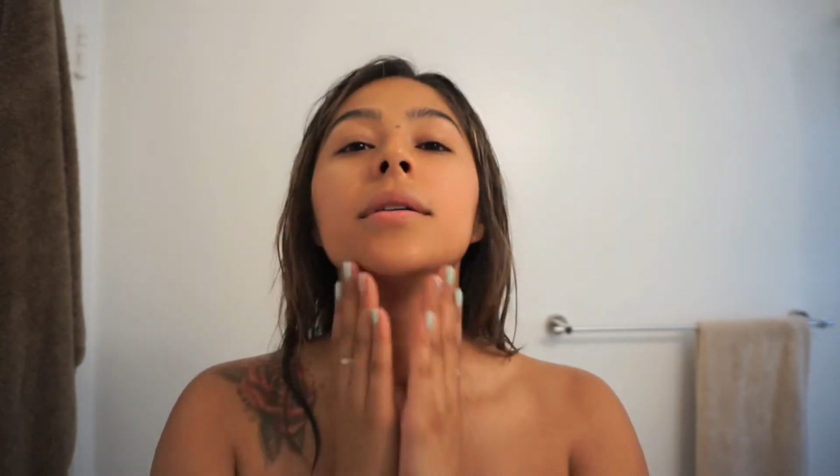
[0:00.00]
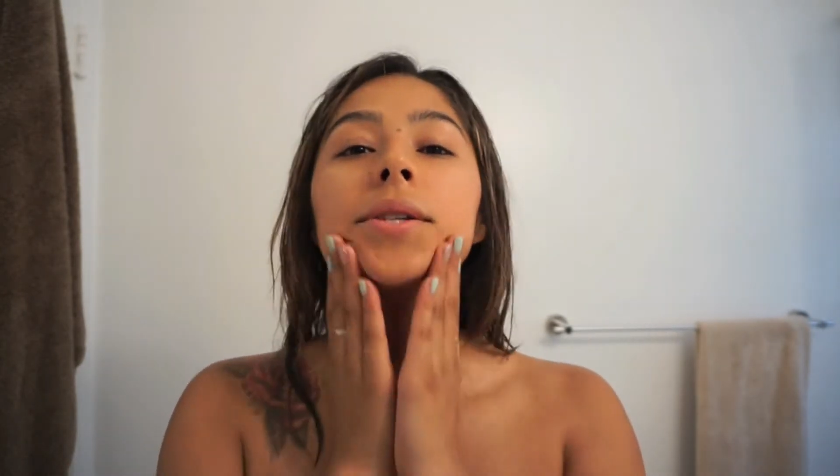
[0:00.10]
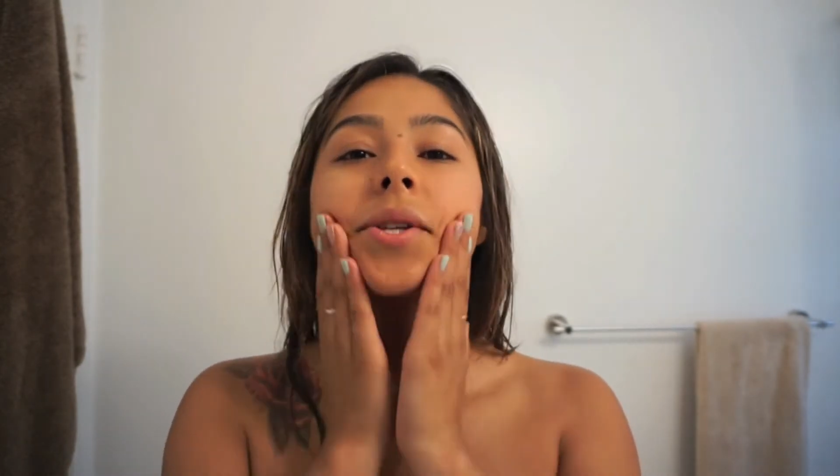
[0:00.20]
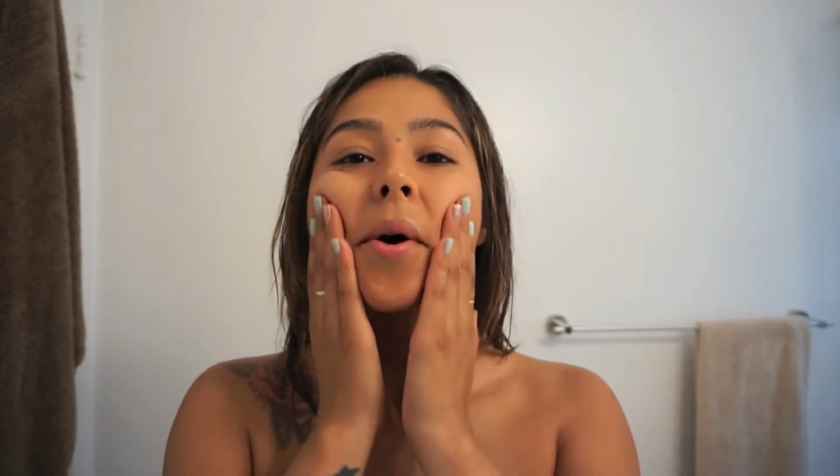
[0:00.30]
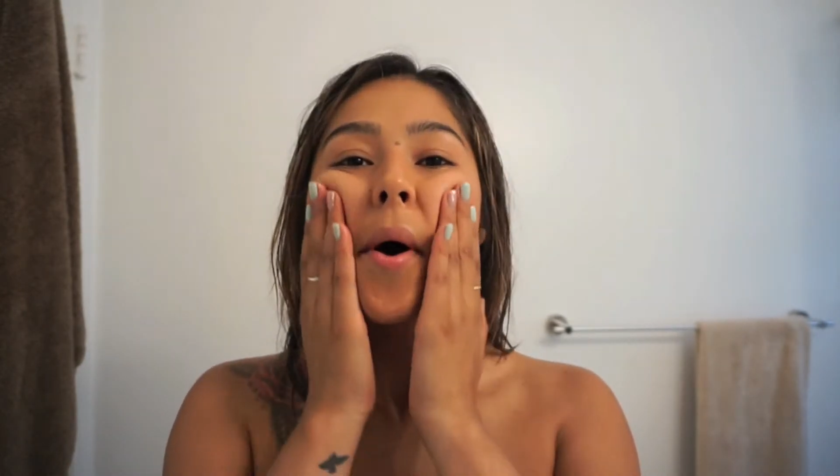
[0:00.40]

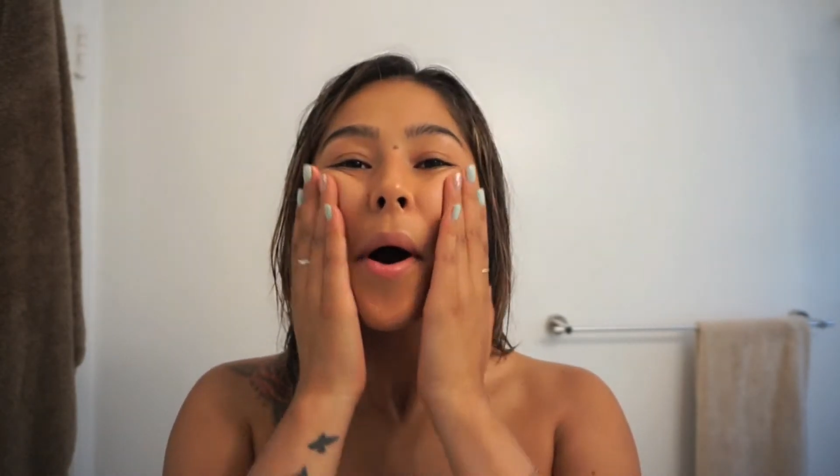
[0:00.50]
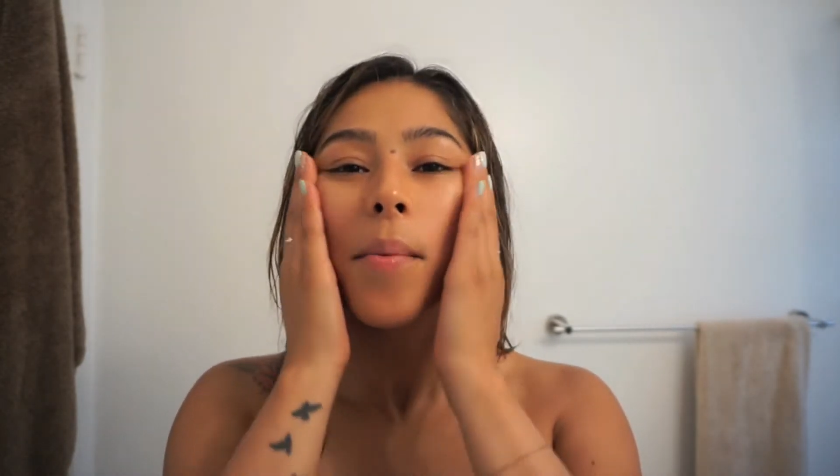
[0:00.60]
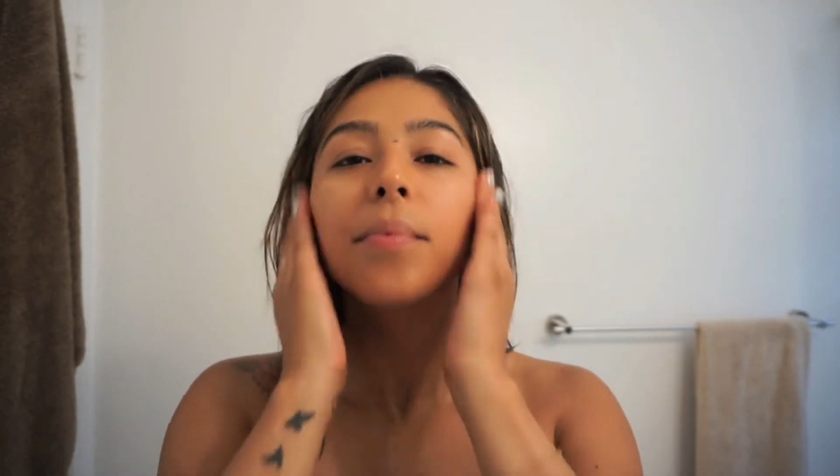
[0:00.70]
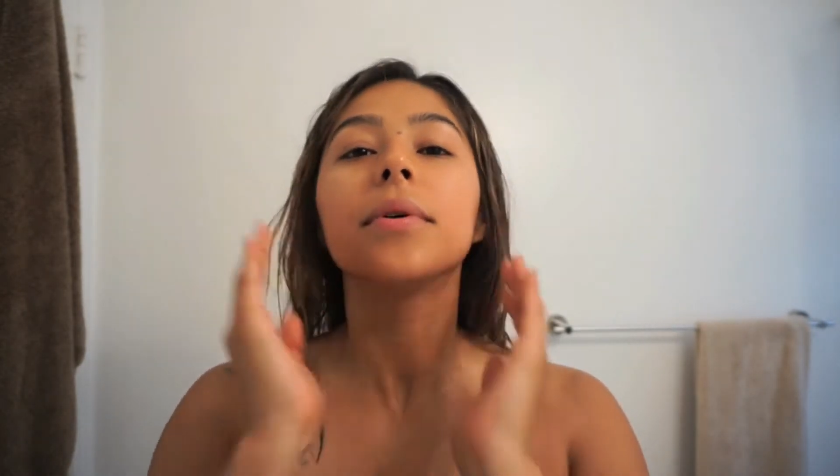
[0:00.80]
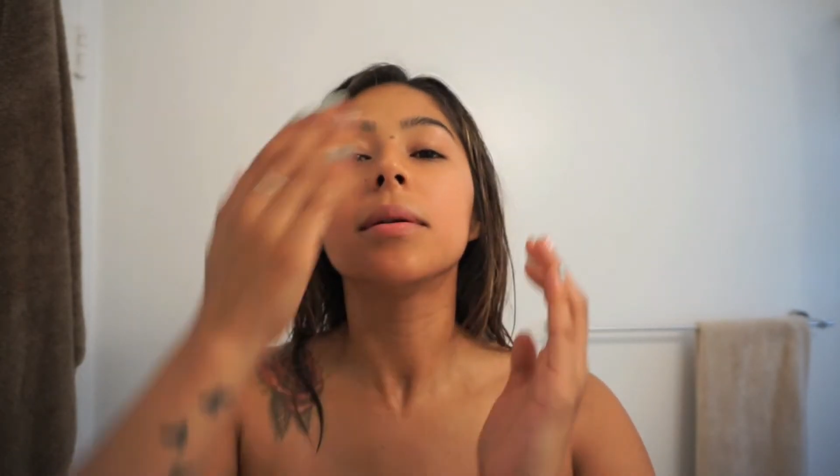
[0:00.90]
So
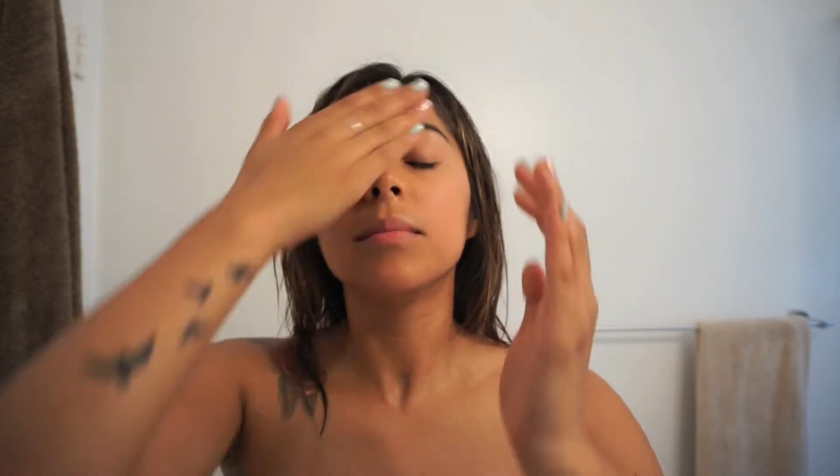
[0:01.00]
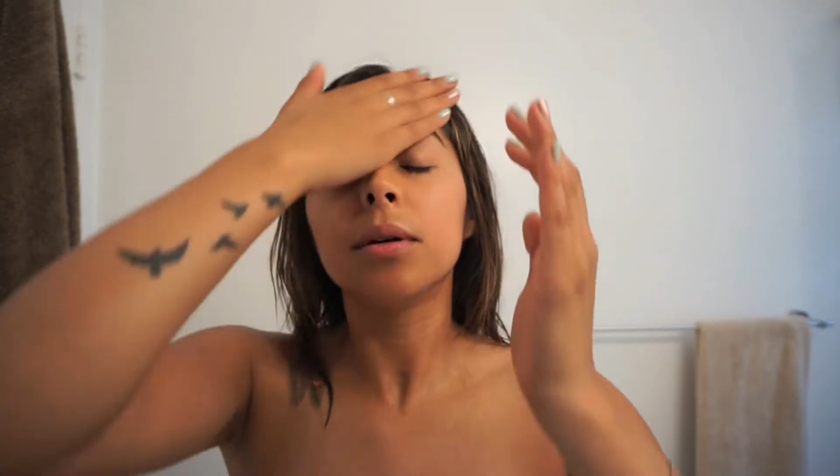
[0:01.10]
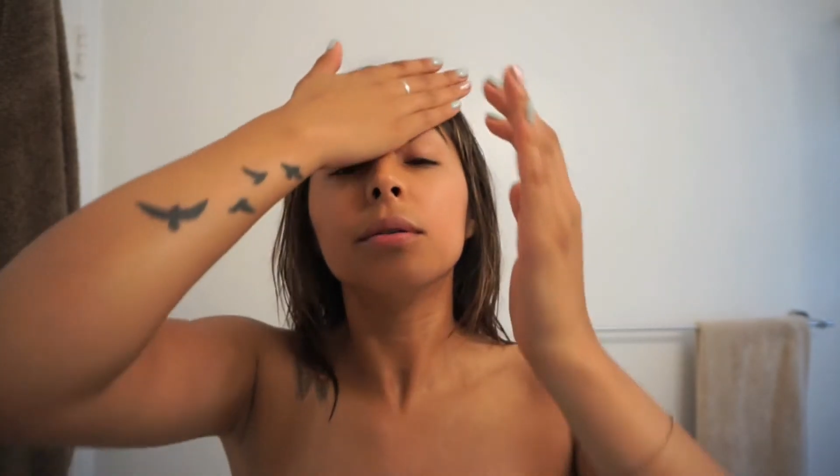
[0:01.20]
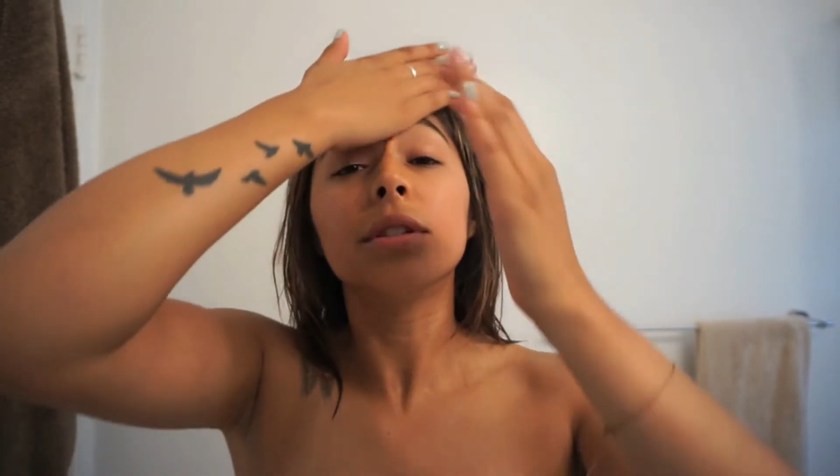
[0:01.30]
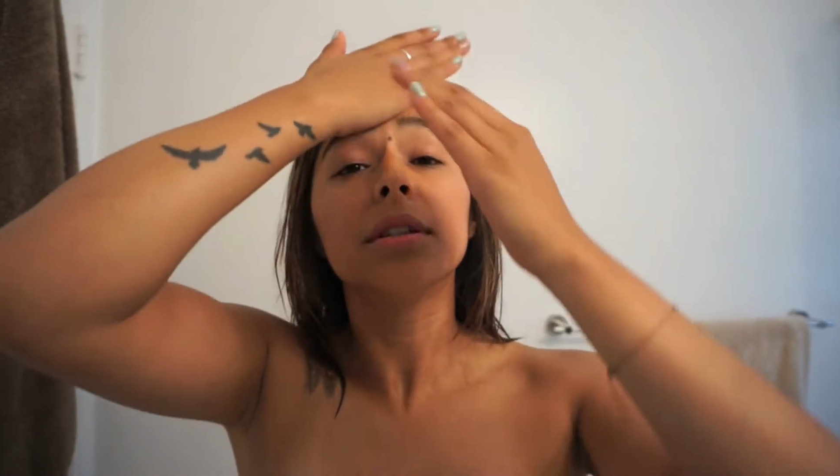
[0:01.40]
upward
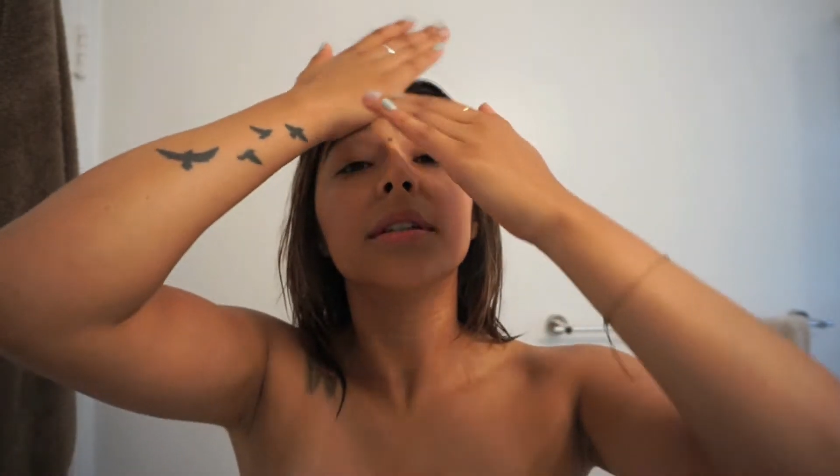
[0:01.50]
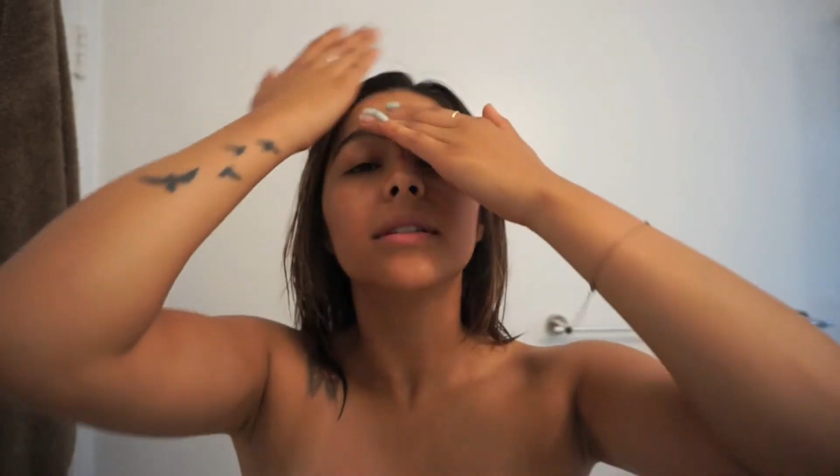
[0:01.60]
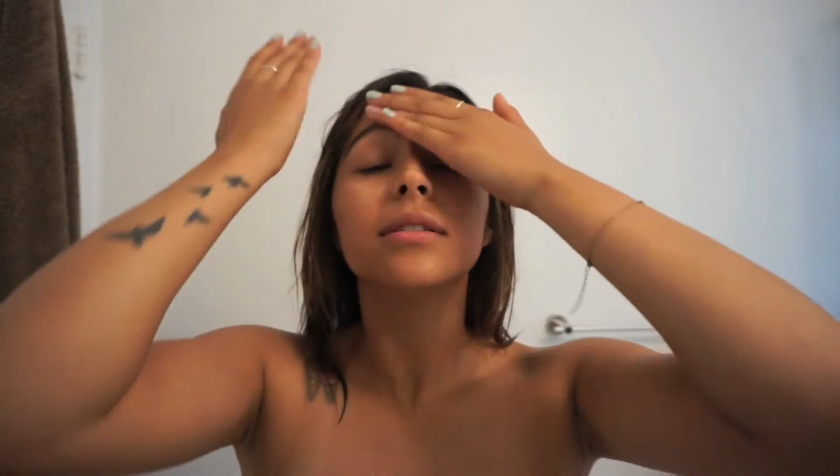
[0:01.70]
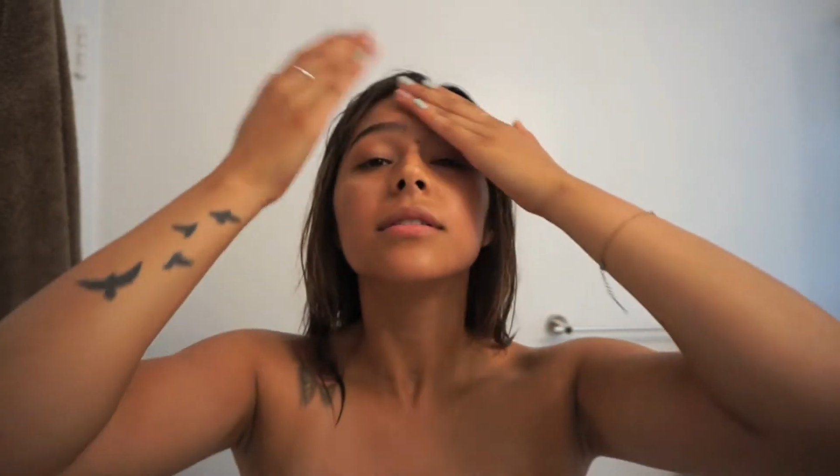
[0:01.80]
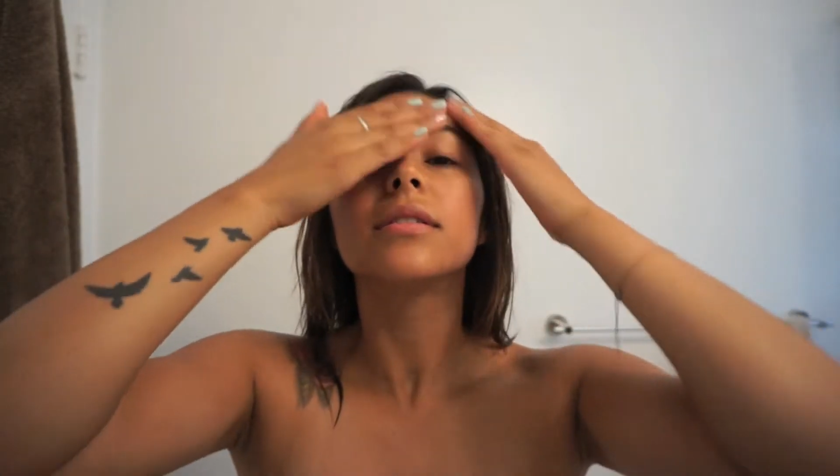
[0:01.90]

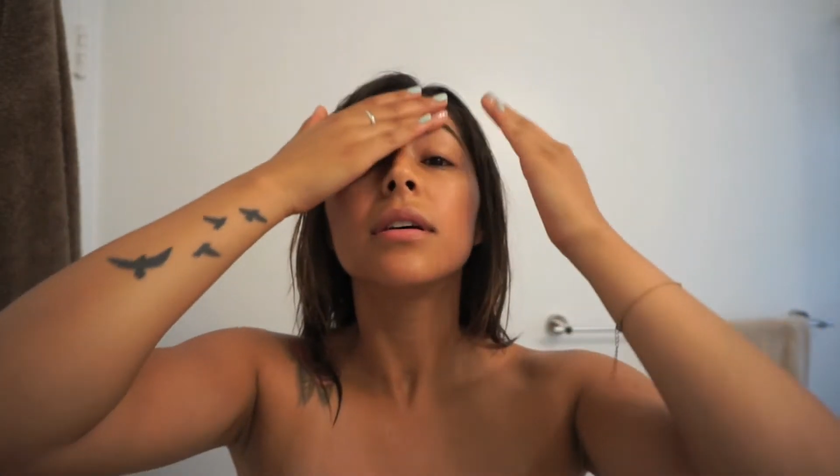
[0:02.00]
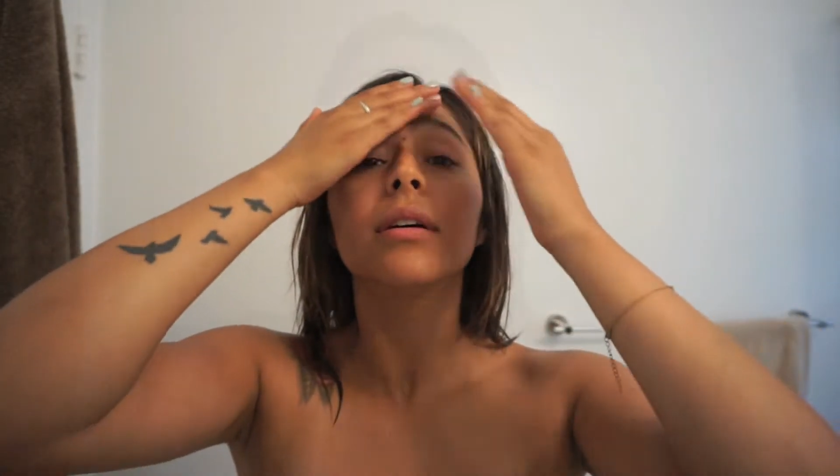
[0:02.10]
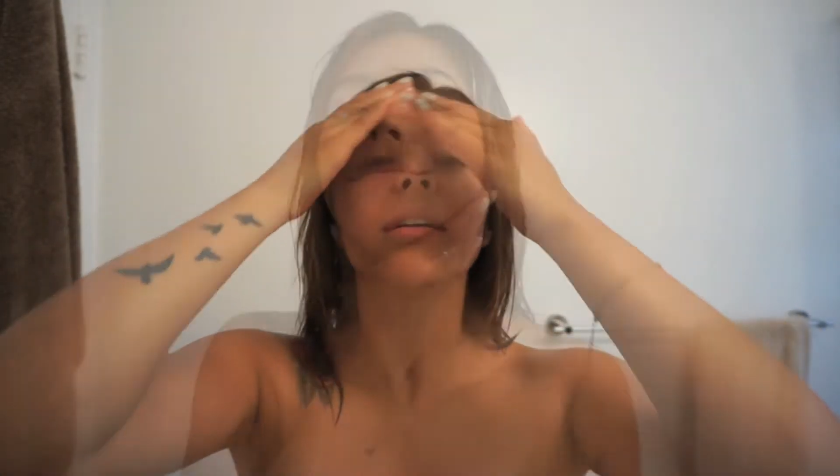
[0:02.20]
motions.